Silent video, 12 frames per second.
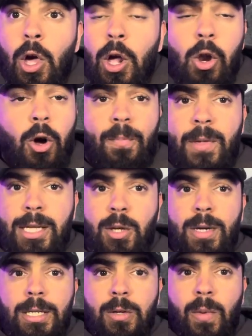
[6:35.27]
Look, there's a
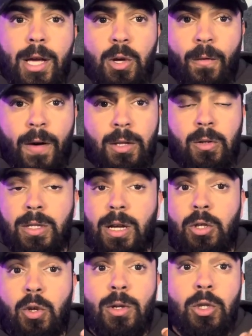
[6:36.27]
reason why Juventus
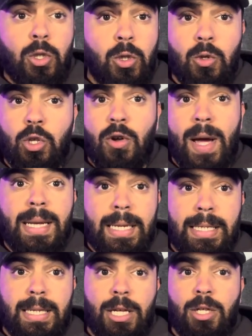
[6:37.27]
are doing 2 training
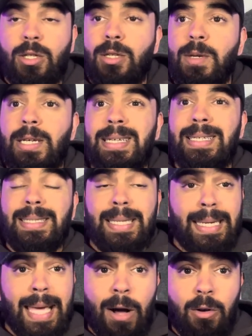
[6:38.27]
sessions, because to
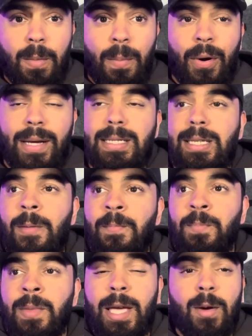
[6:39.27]
counter press,
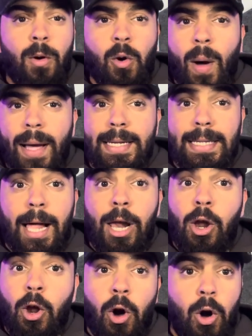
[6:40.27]
it requires a
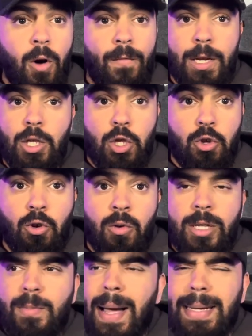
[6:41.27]
lot of
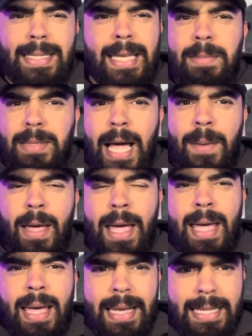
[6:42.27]
endurance, but at the same time,
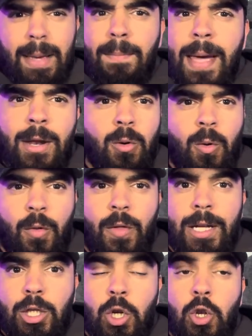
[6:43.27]
it's a mental
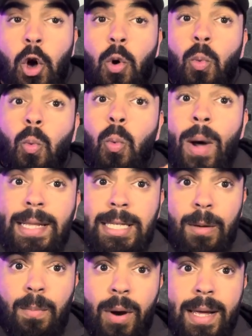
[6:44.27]
thing to know when
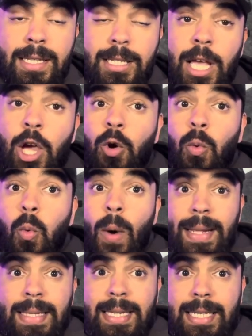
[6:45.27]
to press,
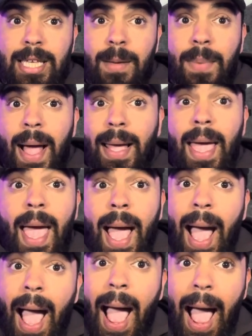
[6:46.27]
when to sit back,
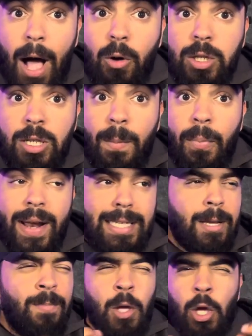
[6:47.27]
how to
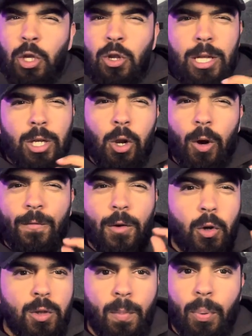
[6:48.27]
press. You need to look for
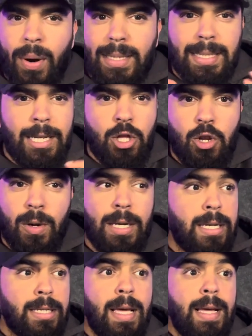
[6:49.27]
those pressing
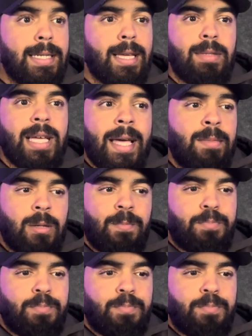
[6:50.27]
triggers. Sometimes